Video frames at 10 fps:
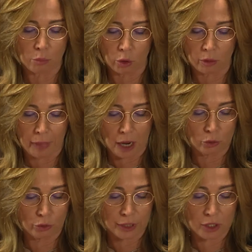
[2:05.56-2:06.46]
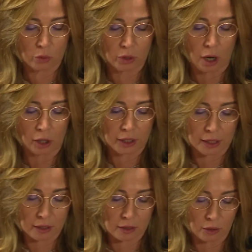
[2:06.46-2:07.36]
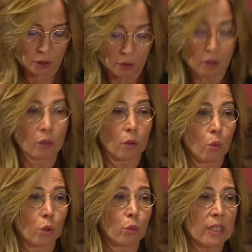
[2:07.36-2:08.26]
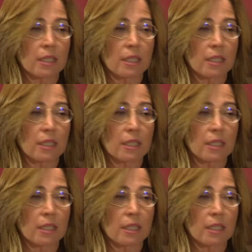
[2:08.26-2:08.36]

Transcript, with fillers: moral boundaries to the artist? Would we